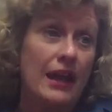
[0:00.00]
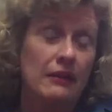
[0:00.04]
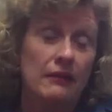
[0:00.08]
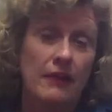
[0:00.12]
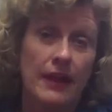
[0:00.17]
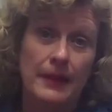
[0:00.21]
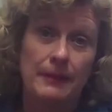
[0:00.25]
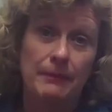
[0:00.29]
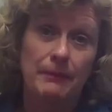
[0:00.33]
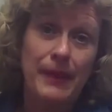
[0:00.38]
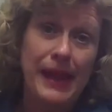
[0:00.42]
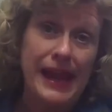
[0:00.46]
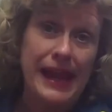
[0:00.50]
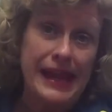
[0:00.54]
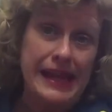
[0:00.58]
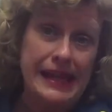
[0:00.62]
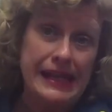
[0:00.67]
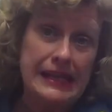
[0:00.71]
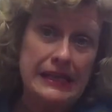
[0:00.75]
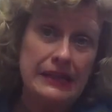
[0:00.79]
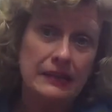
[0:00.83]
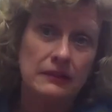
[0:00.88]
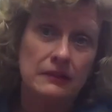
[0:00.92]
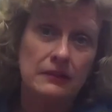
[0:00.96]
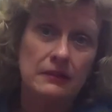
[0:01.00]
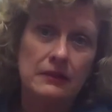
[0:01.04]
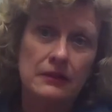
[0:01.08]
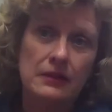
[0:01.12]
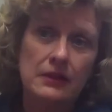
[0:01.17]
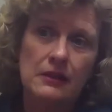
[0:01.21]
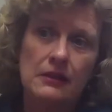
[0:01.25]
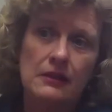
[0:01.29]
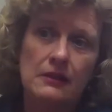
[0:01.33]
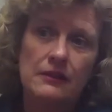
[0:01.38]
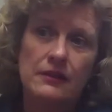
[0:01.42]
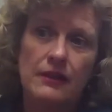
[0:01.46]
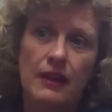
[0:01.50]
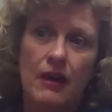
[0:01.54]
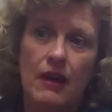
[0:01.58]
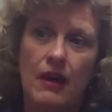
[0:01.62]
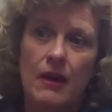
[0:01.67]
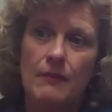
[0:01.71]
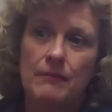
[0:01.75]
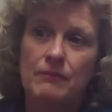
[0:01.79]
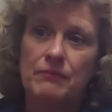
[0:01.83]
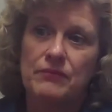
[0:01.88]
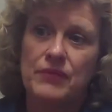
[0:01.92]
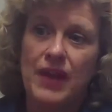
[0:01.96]
had a lot of pain,
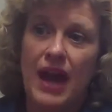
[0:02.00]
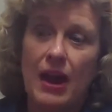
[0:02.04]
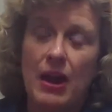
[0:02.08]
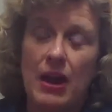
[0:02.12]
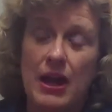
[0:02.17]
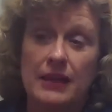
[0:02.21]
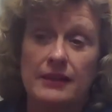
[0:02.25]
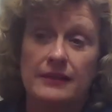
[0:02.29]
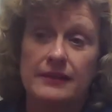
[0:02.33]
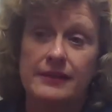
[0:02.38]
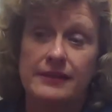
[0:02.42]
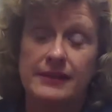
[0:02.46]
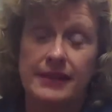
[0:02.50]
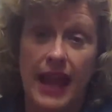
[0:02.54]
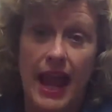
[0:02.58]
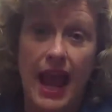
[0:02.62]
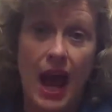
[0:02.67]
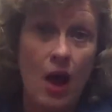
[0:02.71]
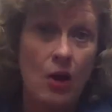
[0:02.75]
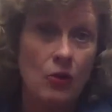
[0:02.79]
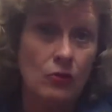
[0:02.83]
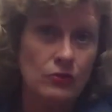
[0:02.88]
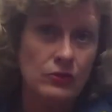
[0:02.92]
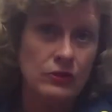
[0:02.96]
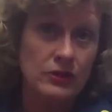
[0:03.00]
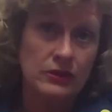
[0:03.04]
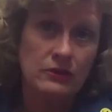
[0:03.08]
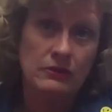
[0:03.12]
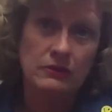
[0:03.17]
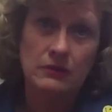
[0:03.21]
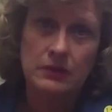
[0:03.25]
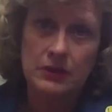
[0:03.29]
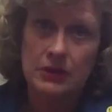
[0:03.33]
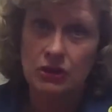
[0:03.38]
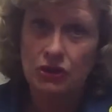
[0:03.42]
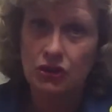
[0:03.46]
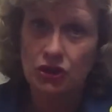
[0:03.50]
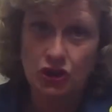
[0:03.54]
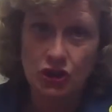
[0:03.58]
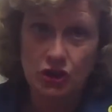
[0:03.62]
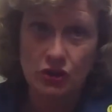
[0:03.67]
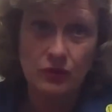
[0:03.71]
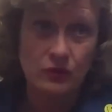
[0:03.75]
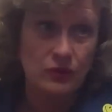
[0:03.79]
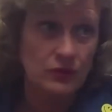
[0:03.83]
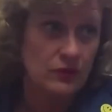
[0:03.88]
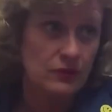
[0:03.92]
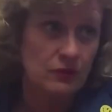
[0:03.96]
I had sound
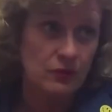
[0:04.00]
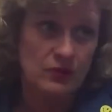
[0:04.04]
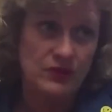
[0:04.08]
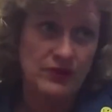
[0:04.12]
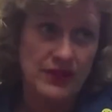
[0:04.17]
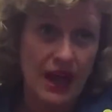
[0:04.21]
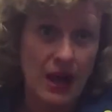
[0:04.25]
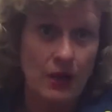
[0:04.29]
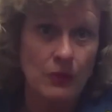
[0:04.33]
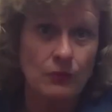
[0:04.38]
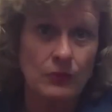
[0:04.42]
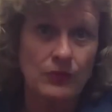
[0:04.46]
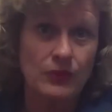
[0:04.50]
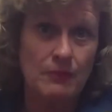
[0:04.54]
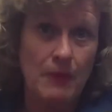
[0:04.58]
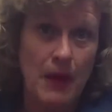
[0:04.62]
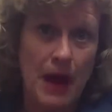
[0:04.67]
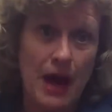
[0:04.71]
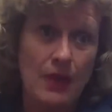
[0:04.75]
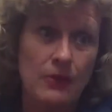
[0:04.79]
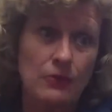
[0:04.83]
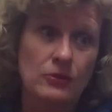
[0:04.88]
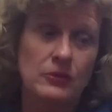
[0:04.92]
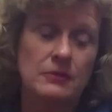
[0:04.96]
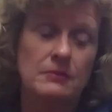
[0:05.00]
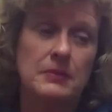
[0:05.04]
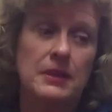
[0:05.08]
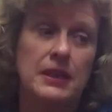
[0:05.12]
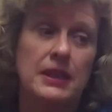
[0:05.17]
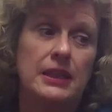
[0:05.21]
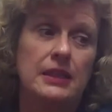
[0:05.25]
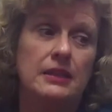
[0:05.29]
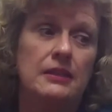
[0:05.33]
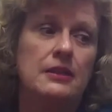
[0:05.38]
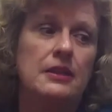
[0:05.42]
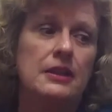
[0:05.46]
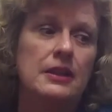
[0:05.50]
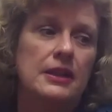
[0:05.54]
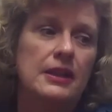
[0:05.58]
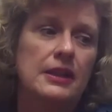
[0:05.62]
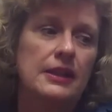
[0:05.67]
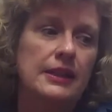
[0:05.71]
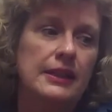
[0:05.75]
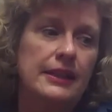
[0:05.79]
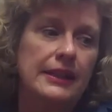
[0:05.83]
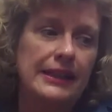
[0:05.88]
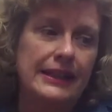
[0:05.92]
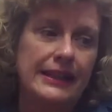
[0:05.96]
issues, where sound was bothering me,
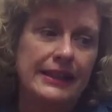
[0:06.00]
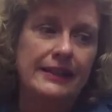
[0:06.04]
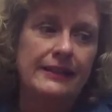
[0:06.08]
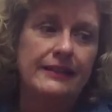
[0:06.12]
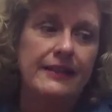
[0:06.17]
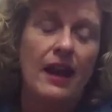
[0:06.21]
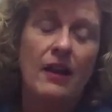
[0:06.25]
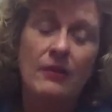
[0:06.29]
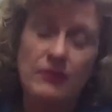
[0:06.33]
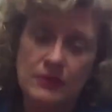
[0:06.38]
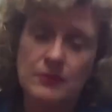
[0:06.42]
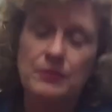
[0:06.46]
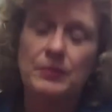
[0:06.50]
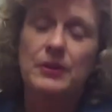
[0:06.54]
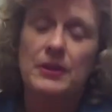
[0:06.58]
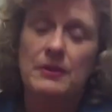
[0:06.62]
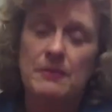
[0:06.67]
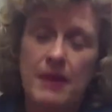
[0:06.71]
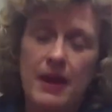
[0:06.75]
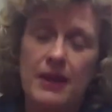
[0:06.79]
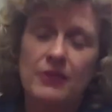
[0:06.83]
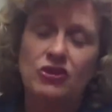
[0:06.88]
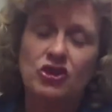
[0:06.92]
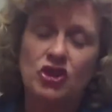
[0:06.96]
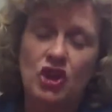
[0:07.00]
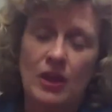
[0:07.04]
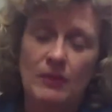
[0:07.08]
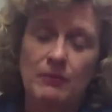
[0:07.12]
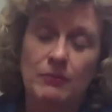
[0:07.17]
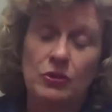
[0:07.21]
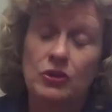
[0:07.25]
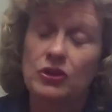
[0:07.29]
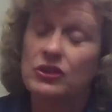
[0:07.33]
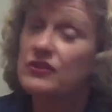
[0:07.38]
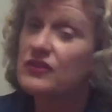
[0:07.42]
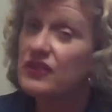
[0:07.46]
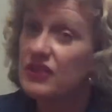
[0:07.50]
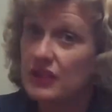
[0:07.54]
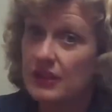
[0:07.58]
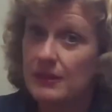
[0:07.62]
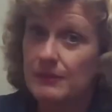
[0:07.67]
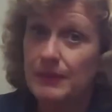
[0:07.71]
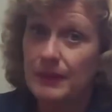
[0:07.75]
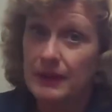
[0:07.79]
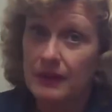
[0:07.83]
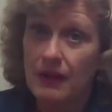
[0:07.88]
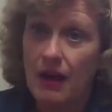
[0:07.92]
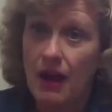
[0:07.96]
and I was in pretty bad shape. Couldn't
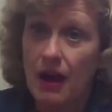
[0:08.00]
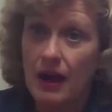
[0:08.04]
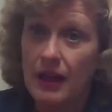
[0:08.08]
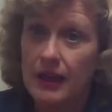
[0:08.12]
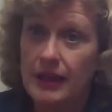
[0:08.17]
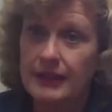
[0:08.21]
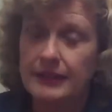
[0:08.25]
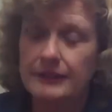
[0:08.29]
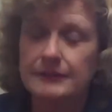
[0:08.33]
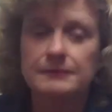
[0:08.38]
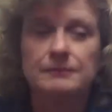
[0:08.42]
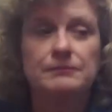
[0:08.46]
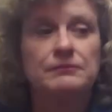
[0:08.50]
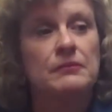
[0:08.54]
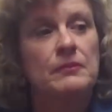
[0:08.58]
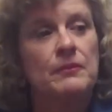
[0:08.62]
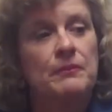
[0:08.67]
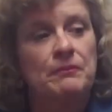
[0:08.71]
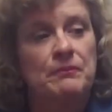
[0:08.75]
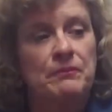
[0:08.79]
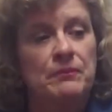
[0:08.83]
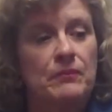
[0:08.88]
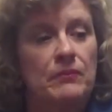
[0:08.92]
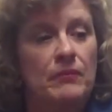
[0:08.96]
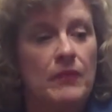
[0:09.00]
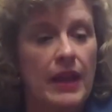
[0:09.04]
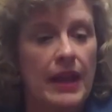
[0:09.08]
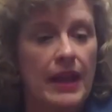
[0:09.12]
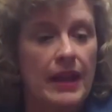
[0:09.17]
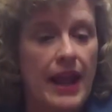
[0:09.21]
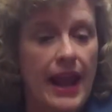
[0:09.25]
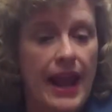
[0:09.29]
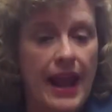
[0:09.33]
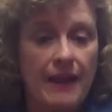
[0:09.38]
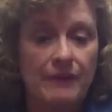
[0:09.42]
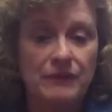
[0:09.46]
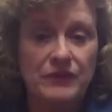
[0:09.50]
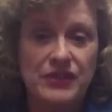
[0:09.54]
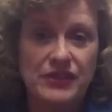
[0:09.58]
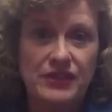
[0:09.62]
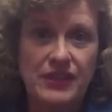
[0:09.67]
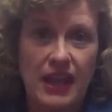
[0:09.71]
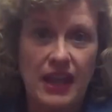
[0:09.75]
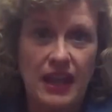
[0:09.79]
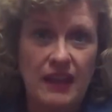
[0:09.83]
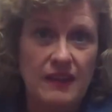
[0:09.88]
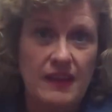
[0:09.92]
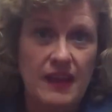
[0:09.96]
sleep at night, and I have to
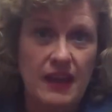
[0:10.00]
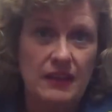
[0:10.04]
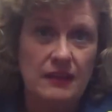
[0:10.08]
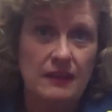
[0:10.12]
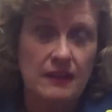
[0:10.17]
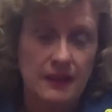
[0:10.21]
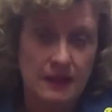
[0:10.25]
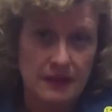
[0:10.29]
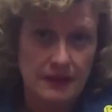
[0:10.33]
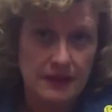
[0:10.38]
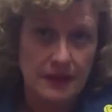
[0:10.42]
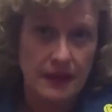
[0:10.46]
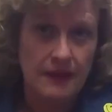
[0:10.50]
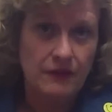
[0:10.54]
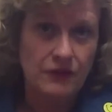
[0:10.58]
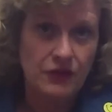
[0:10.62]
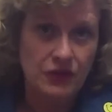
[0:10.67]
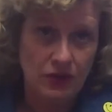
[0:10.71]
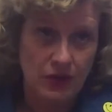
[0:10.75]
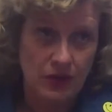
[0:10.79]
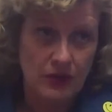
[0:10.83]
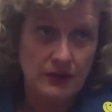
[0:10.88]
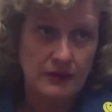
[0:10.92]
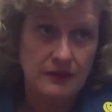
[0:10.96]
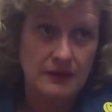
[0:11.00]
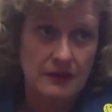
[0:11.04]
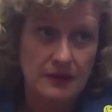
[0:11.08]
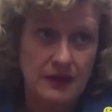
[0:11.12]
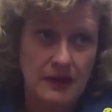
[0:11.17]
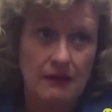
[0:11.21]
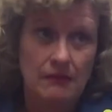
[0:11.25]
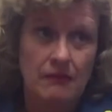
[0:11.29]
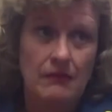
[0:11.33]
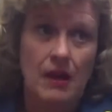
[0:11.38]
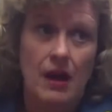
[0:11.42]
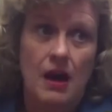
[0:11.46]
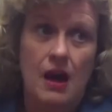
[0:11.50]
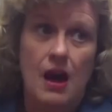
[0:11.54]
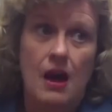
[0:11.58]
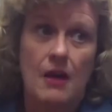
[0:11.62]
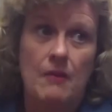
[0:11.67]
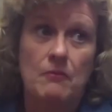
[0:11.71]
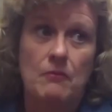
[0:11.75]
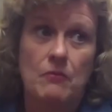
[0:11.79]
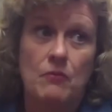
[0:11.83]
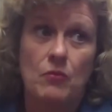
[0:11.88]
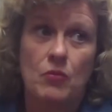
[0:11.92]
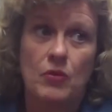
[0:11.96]
say that since I've started
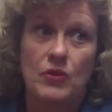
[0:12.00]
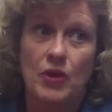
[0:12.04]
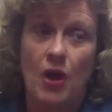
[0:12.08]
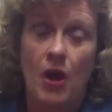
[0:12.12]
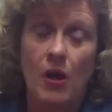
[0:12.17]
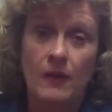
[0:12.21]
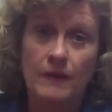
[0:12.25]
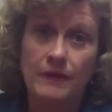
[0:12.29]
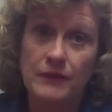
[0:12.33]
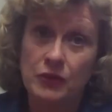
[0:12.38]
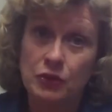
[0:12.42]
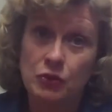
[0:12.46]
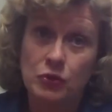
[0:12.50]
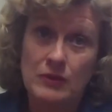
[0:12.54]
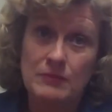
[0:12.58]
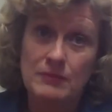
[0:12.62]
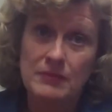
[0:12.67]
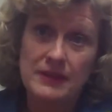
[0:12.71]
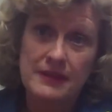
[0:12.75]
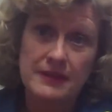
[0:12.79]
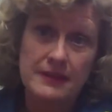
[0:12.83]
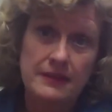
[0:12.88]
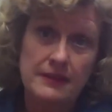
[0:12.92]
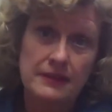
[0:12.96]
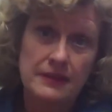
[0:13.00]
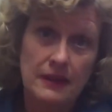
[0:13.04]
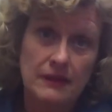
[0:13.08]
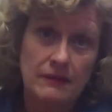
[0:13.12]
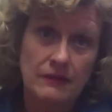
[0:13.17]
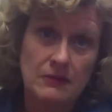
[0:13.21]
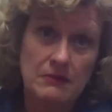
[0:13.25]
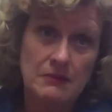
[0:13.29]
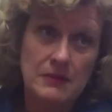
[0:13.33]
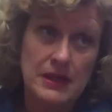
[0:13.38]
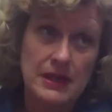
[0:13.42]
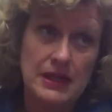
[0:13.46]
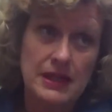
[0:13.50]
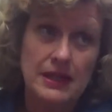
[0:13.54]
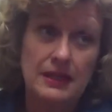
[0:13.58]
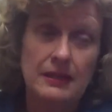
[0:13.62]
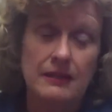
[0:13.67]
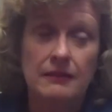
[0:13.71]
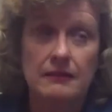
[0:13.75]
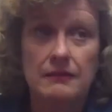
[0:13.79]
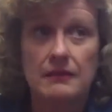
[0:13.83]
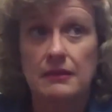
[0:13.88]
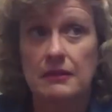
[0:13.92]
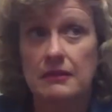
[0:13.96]
with all of the treatments he's given
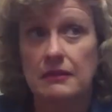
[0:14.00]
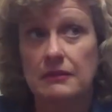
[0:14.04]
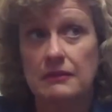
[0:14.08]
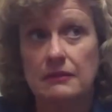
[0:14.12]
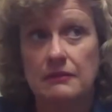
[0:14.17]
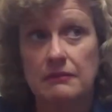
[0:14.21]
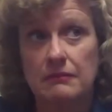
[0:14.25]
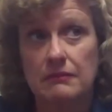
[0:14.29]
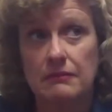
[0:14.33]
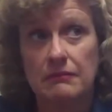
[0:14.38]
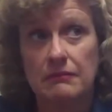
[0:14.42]
me, the